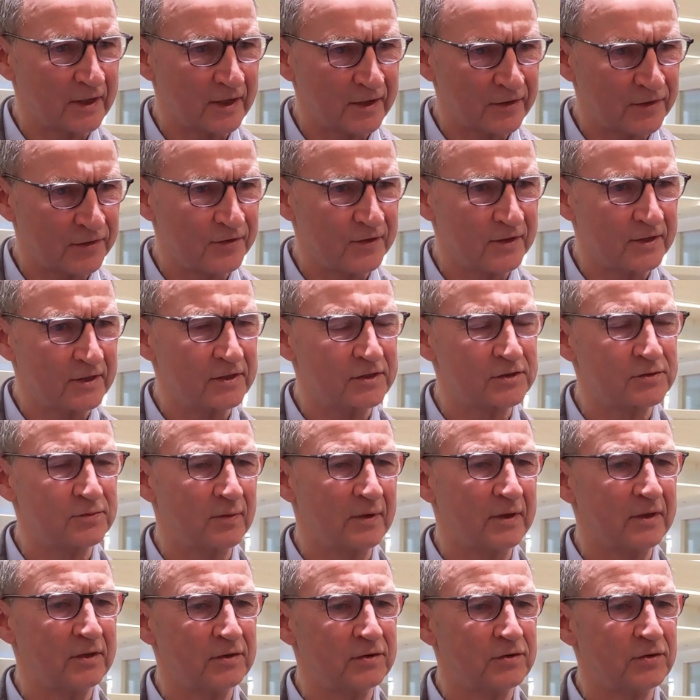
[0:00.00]
I think as
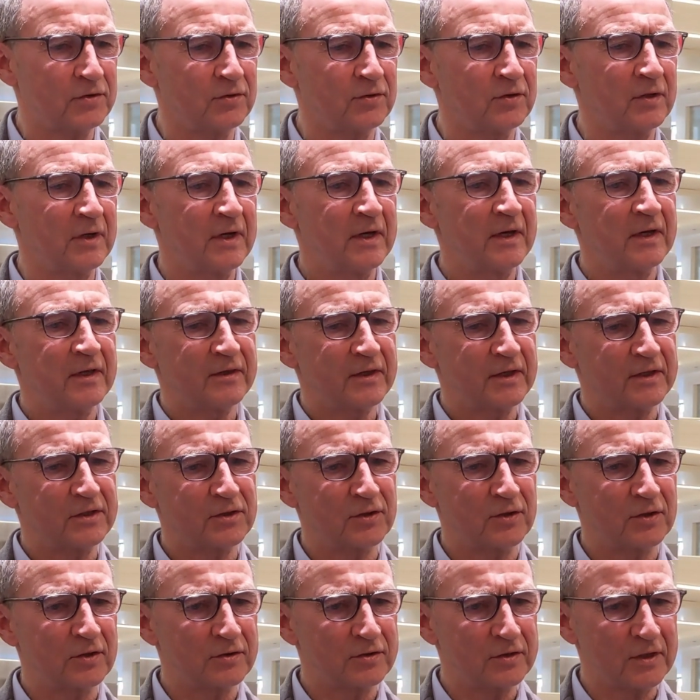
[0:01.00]
well too, that
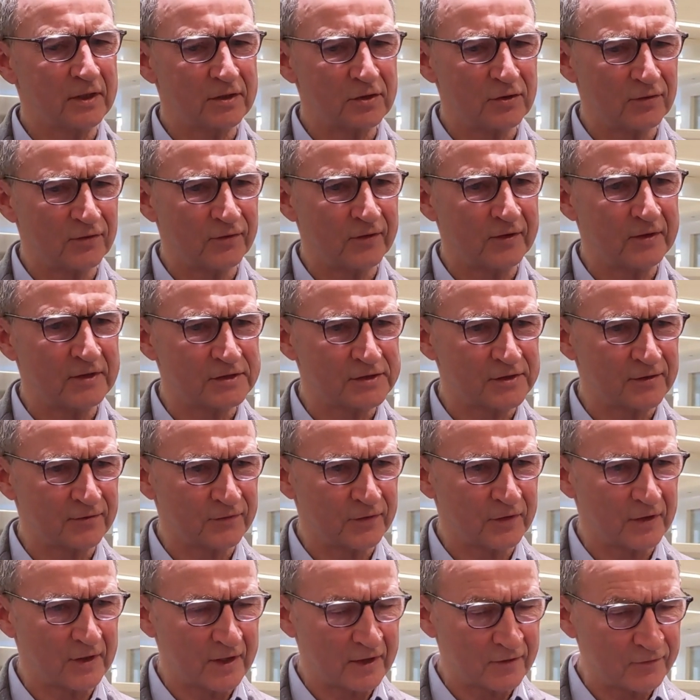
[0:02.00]
you feel as
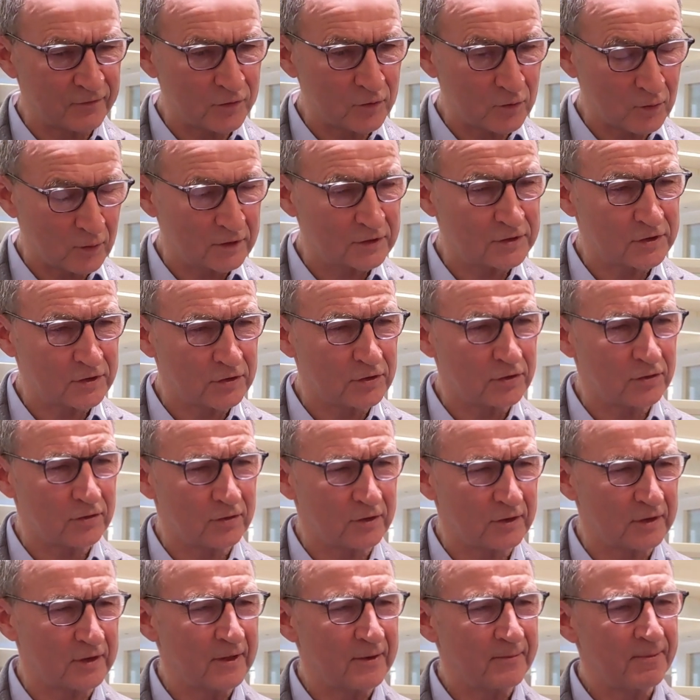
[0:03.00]
if you want to do
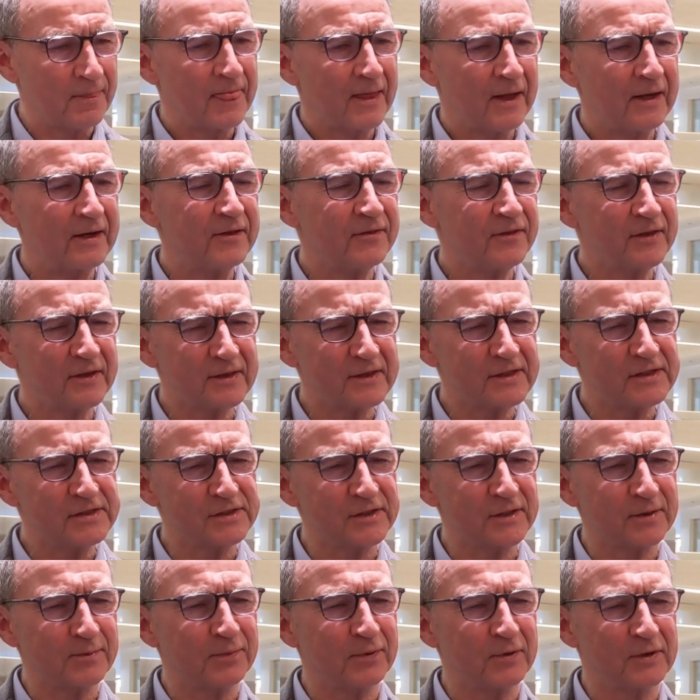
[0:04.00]
it. And I think these are
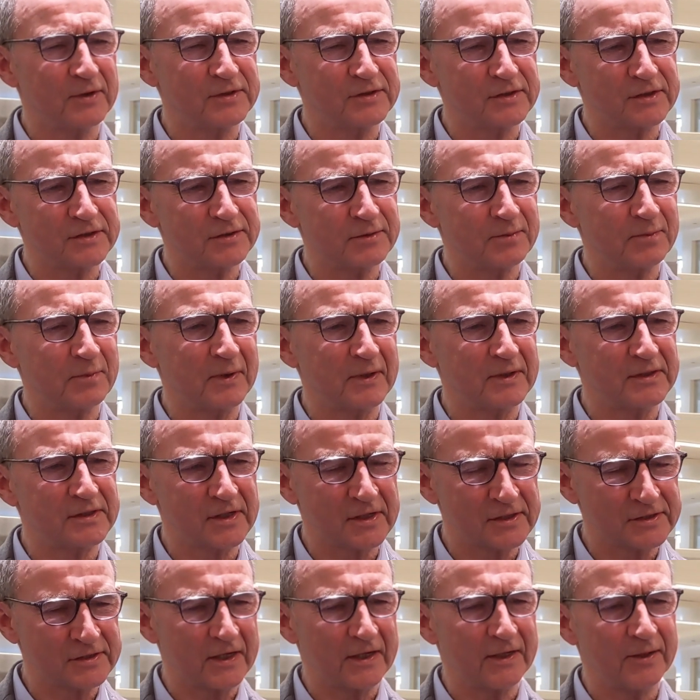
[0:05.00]
the points. It's
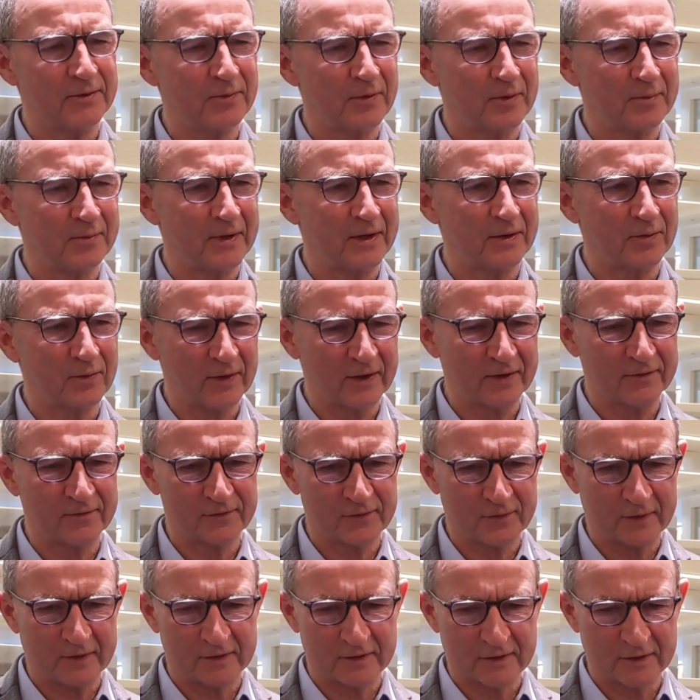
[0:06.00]
exactly what my
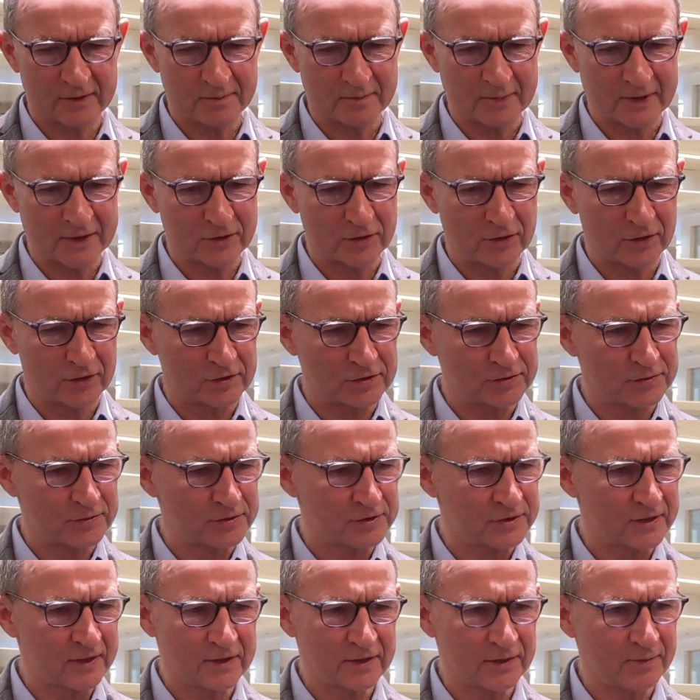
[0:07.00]
wife and my daughters were
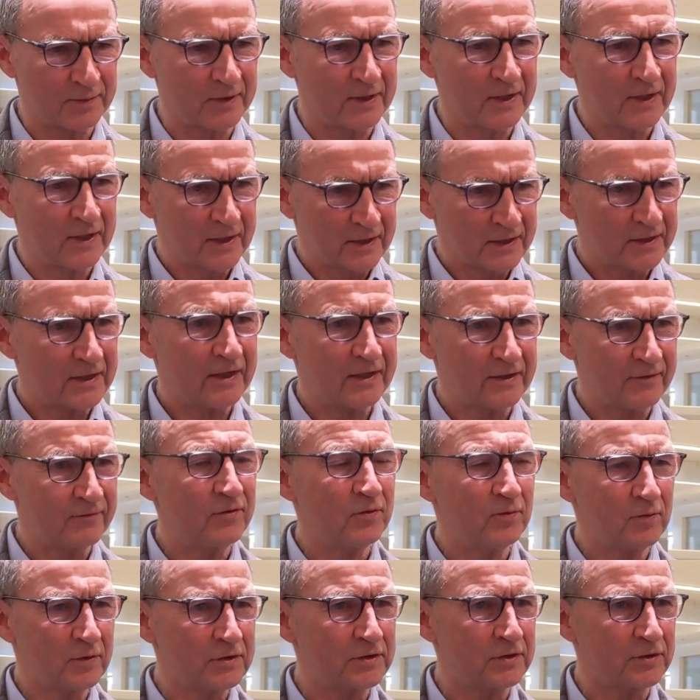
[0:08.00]
saying to me. Dad, if
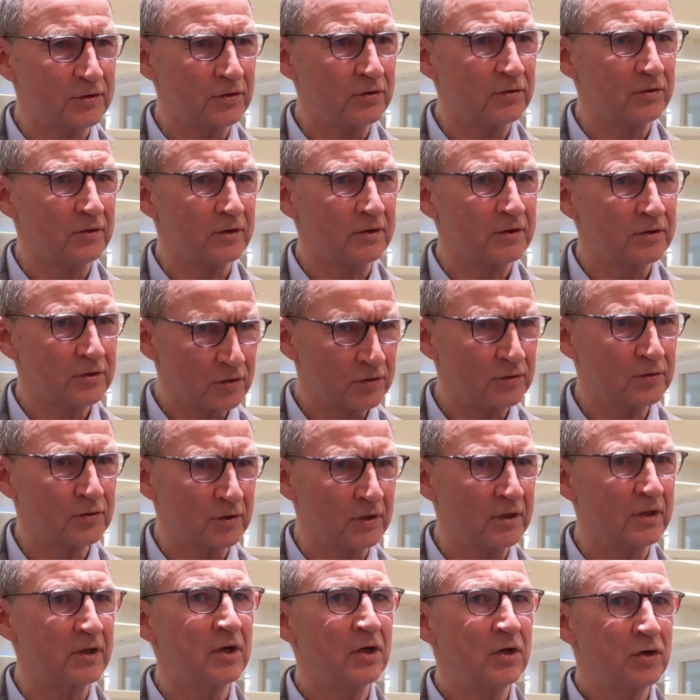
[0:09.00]
you want to do it,
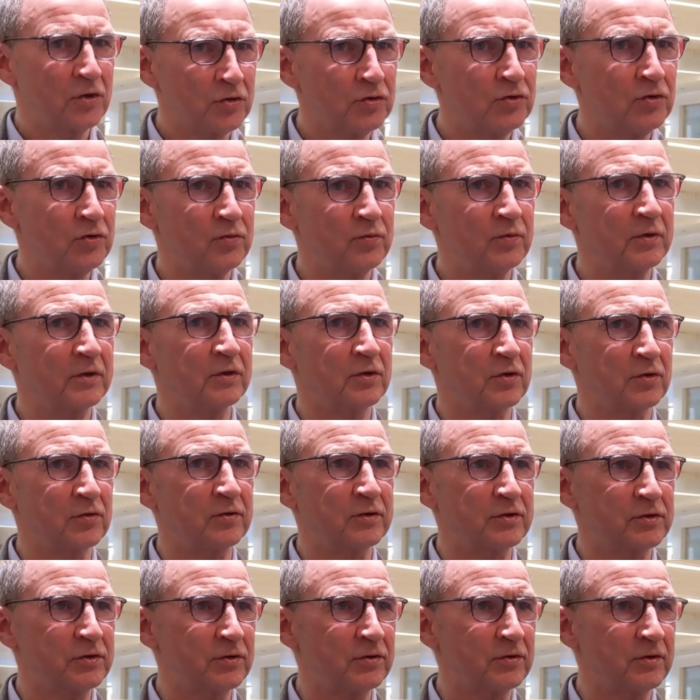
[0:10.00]
you will go
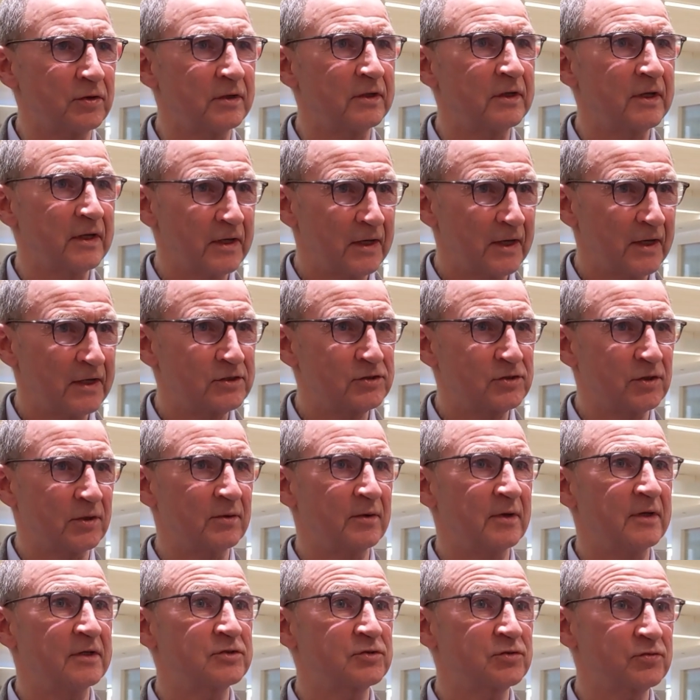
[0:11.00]
and do it.
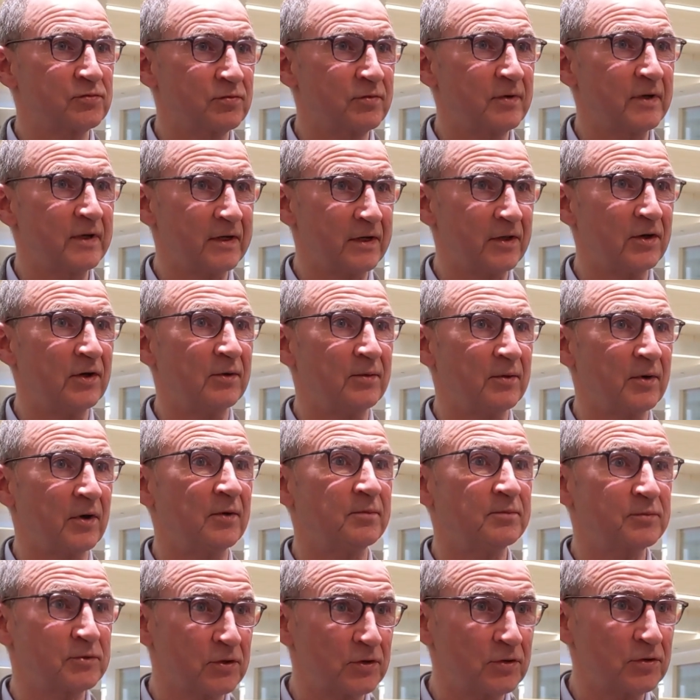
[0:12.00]
It's really
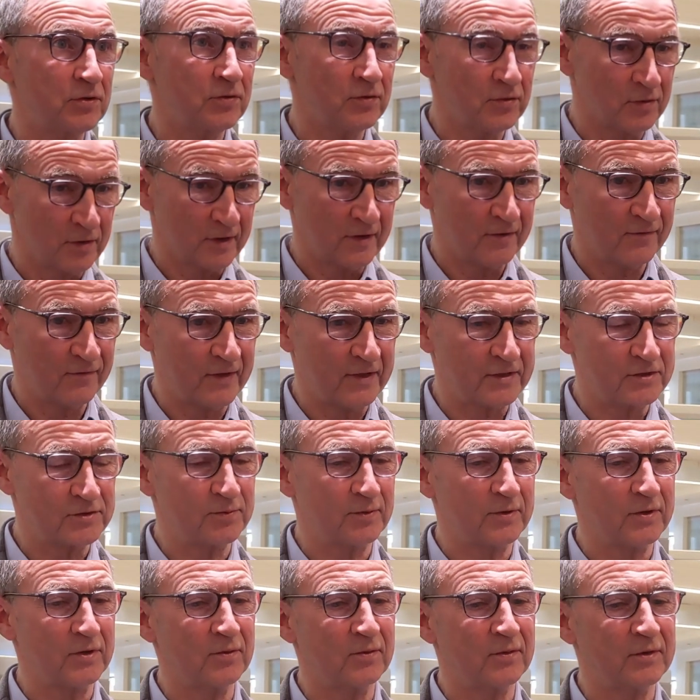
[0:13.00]
up to you if that's
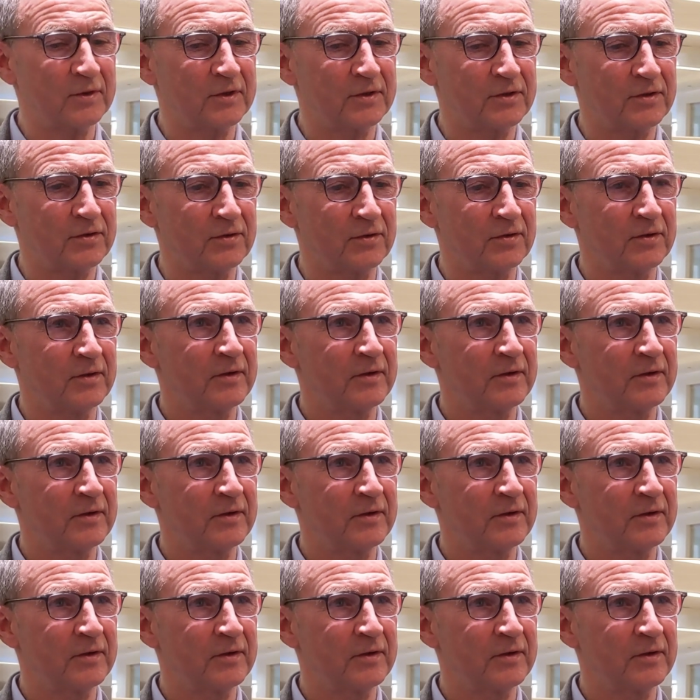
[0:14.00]
what you want to do.